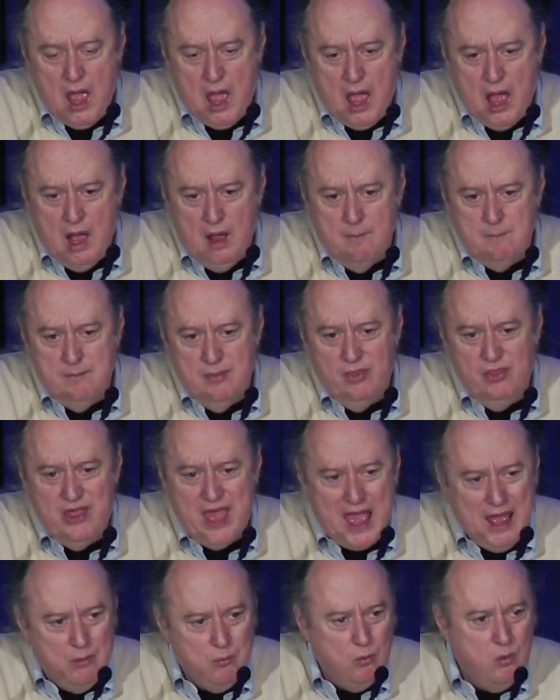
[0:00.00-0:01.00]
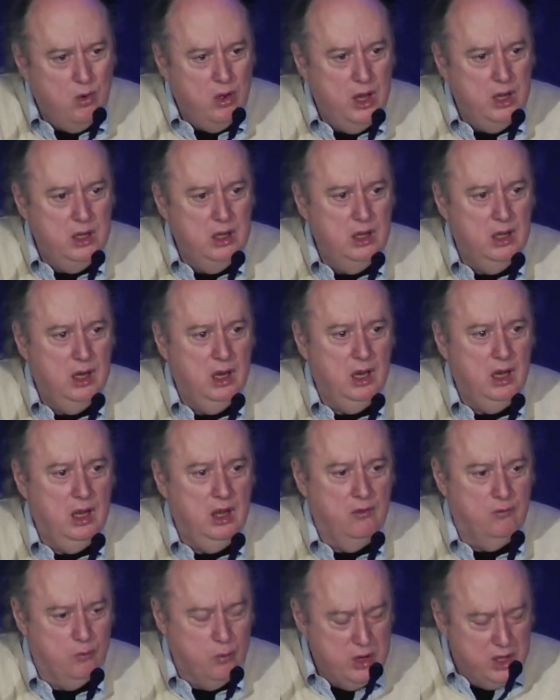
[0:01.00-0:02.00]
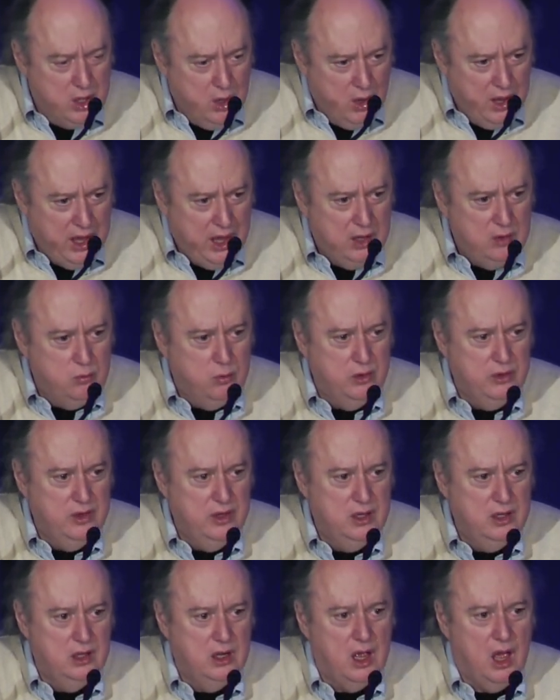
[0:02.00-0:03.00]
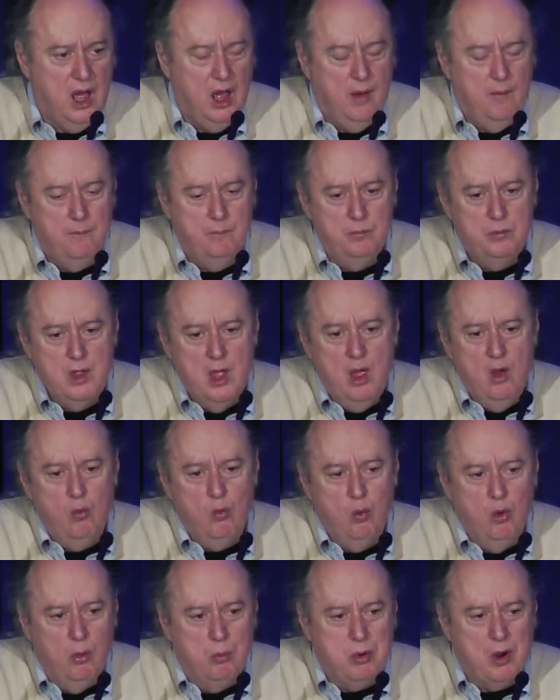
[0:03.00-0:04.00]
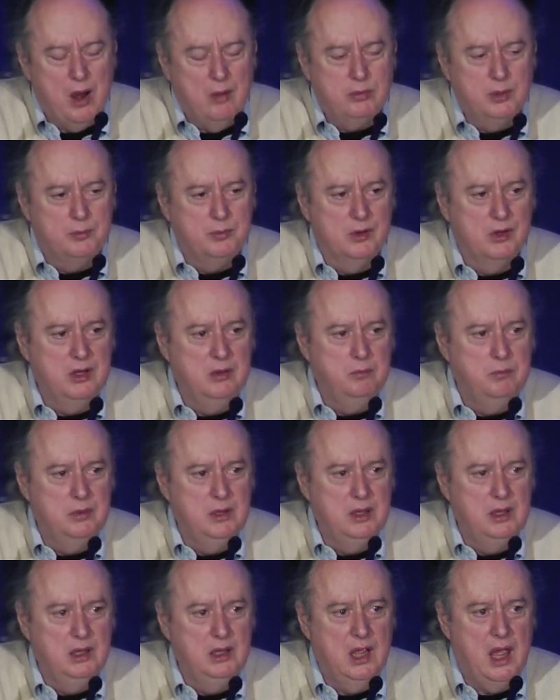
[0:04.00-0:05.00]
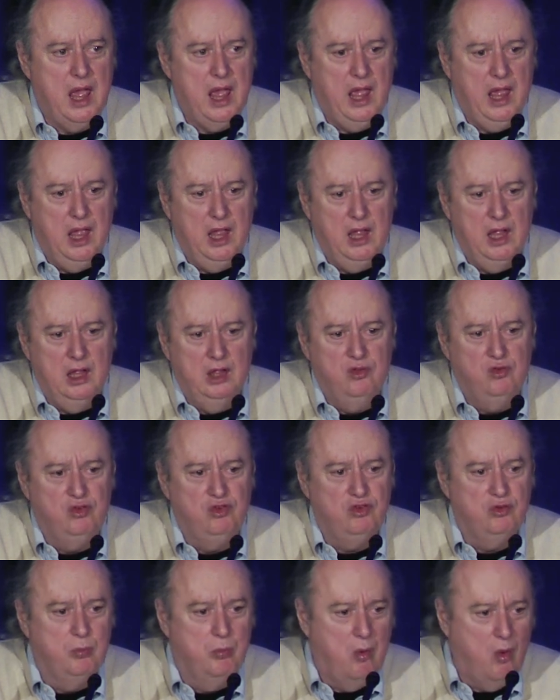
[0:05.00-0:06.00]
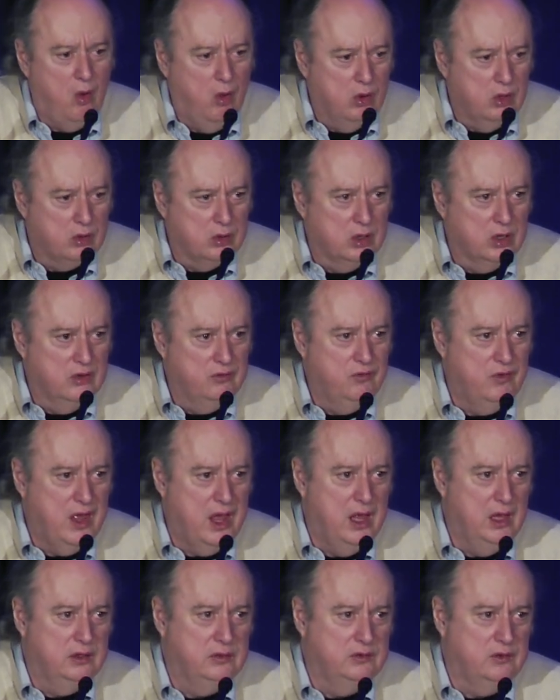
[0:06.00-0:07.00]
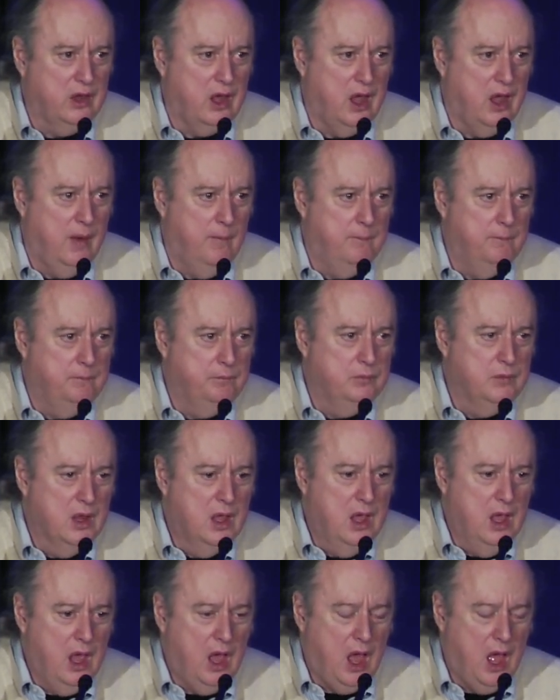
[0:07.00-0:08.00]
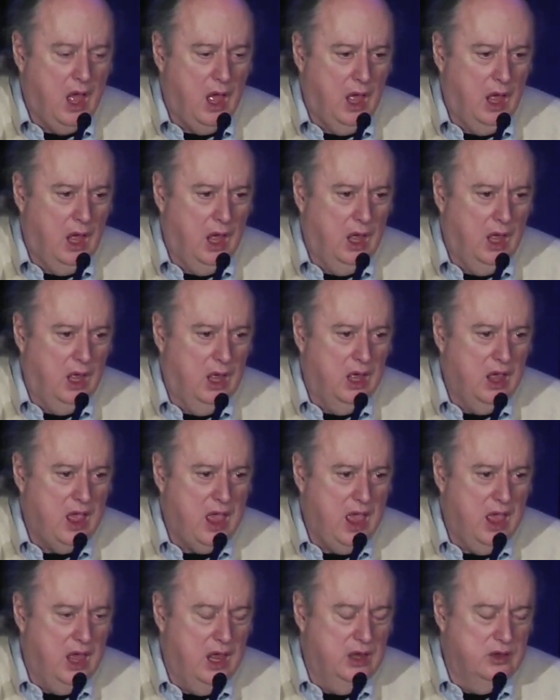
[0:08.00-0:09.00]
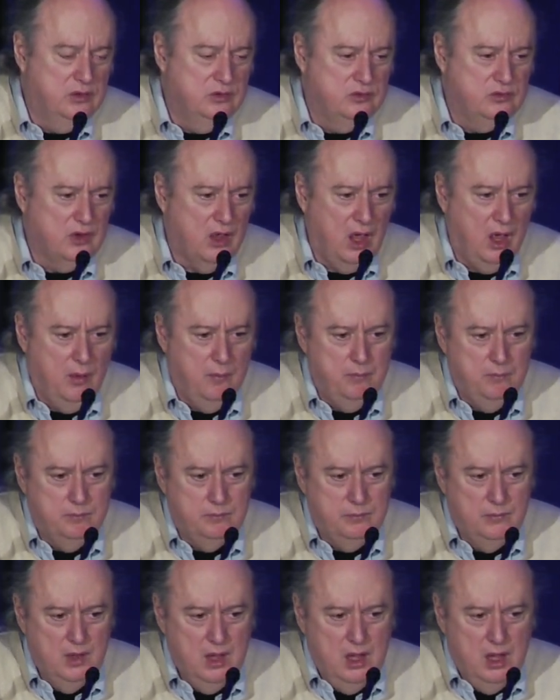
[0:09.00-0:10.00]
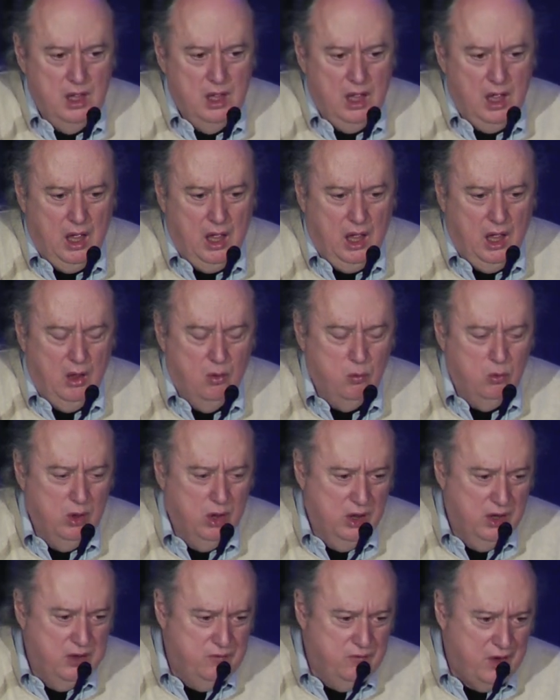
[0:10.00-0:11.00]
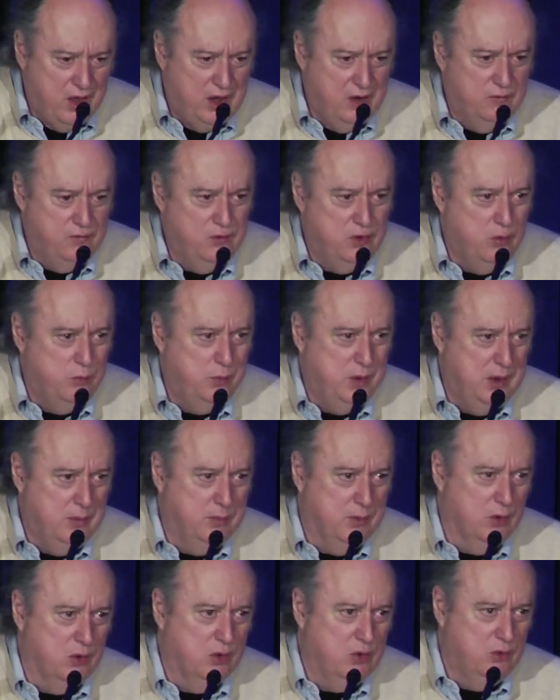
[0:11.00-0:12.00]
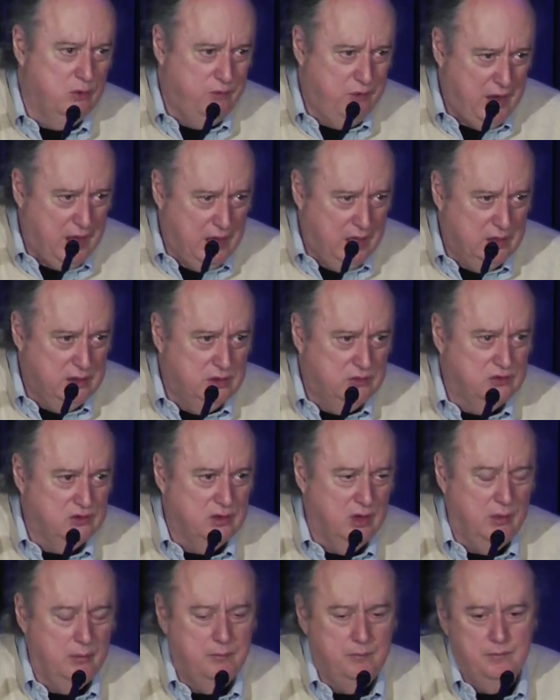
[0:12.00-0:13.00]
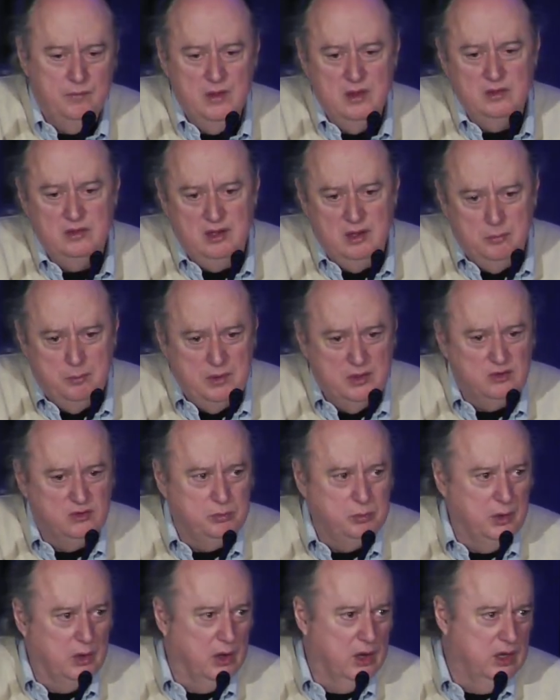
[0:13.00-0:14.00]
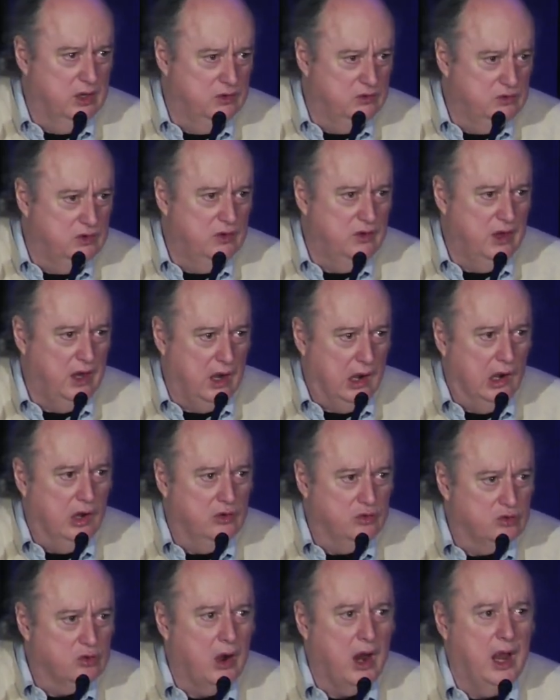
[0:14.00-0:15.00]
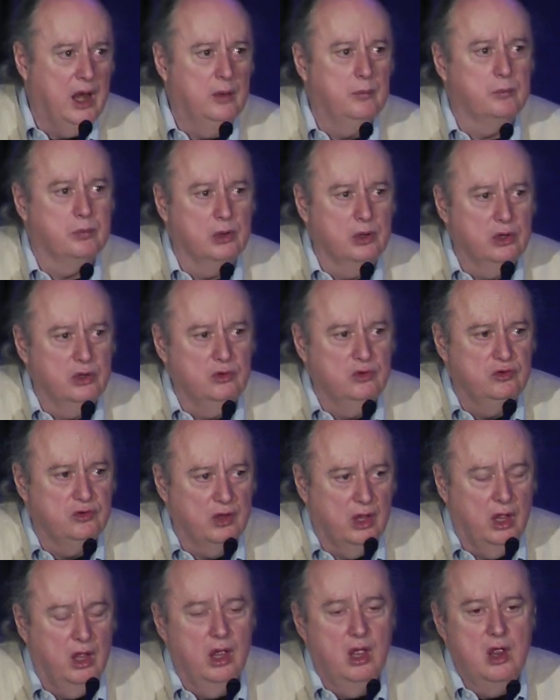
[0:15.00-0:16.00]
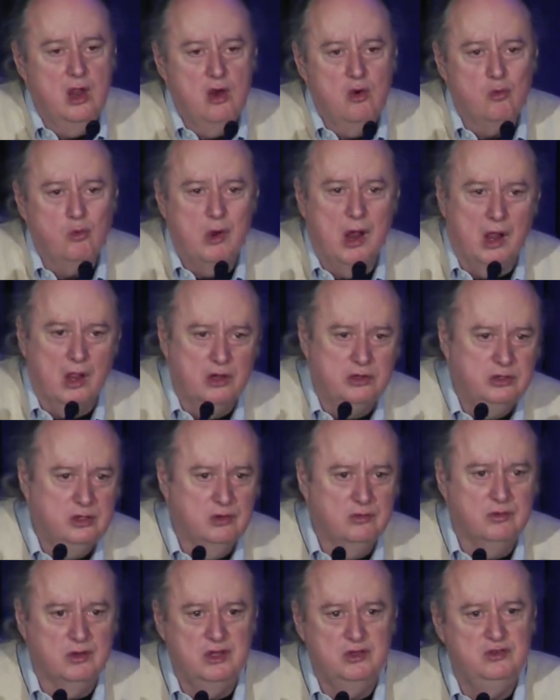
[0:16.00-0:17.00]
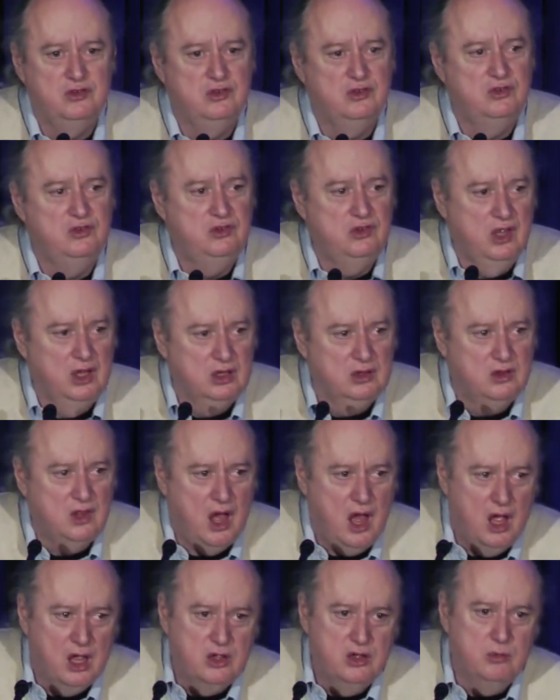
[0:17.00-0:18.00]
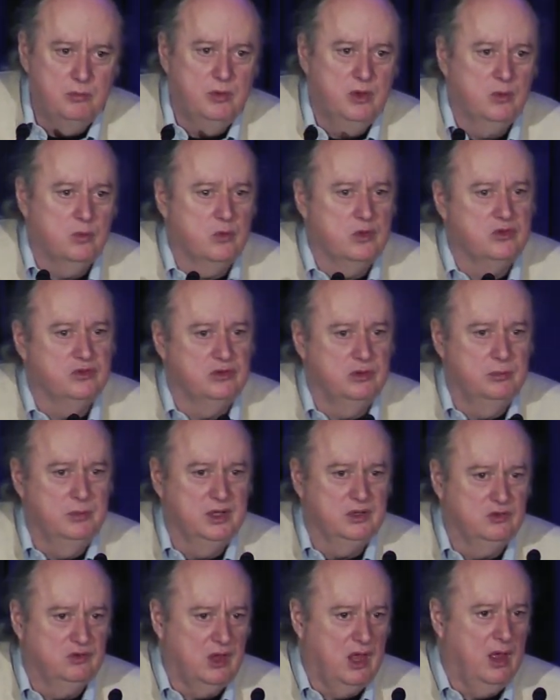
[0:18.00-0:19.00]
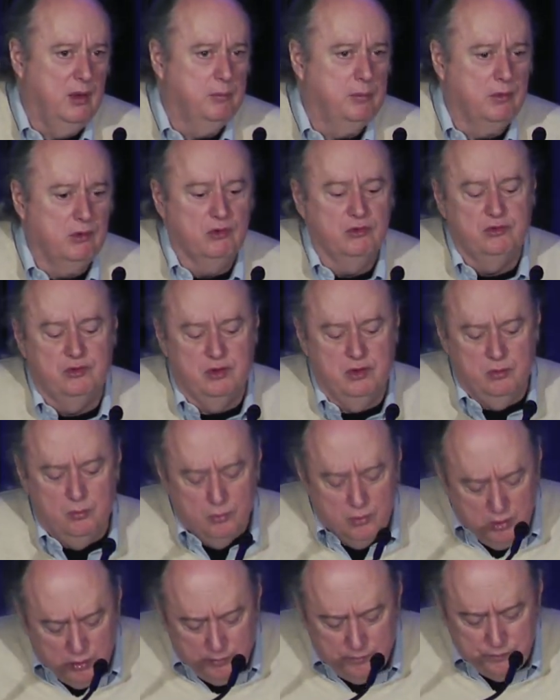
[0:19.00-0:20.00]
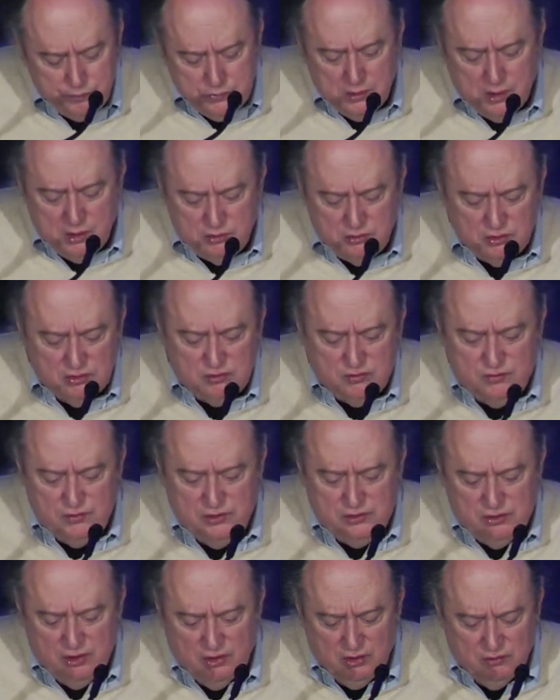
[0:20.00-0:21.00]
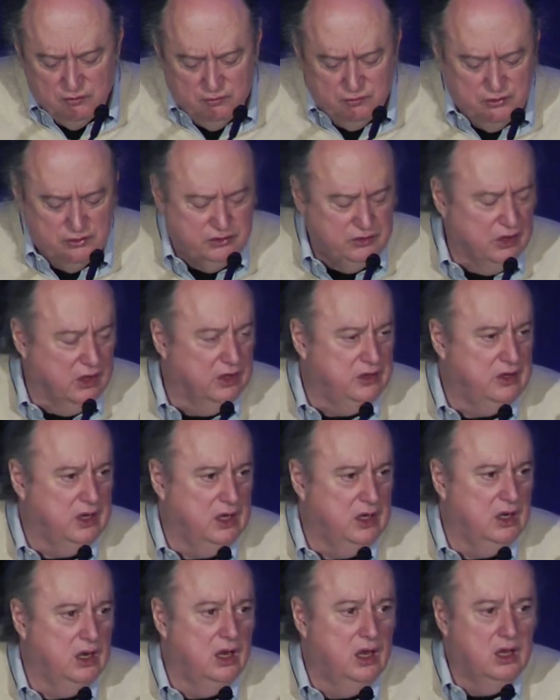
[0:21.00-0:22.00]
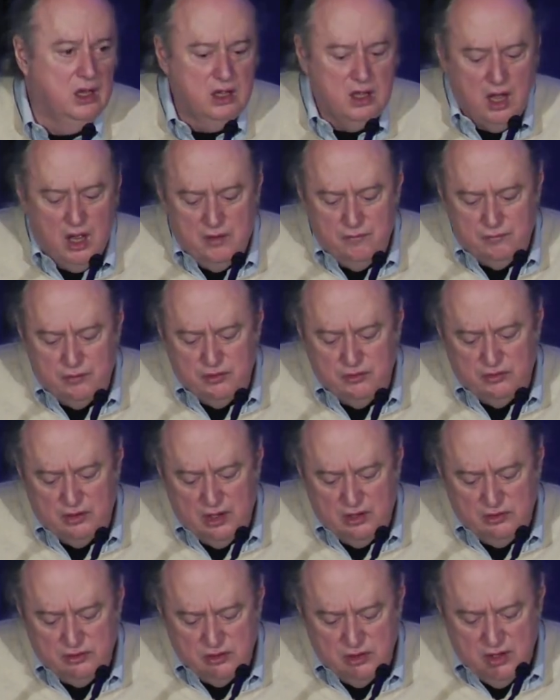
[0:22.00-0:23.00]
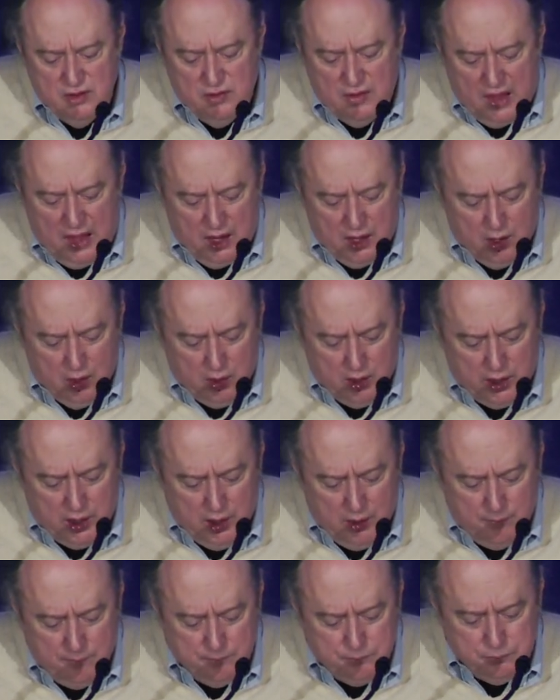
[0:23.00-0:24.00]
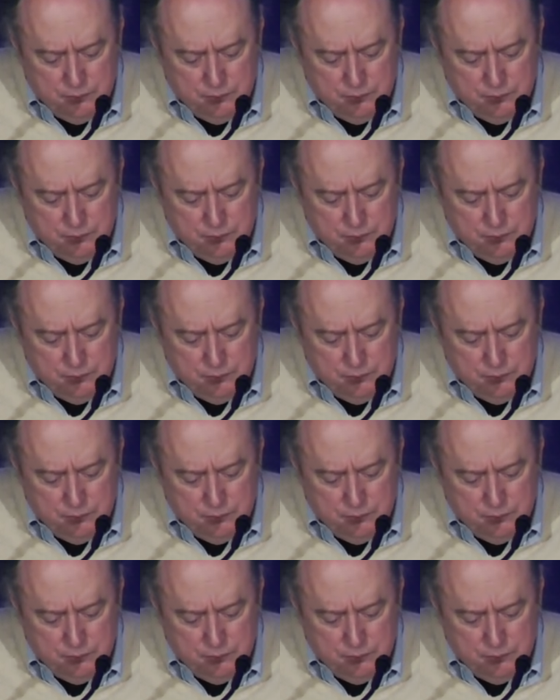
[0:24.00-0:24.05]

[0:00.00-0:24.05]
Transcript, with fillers: Um, that one, if we go ahead with it, um, will probably be a smaller event. Um, uh, and um, uh, we'll invite a few people who've had some deep experience in there and try and produce a relatively succinct document with some examples that will just facilitate conversation in that area.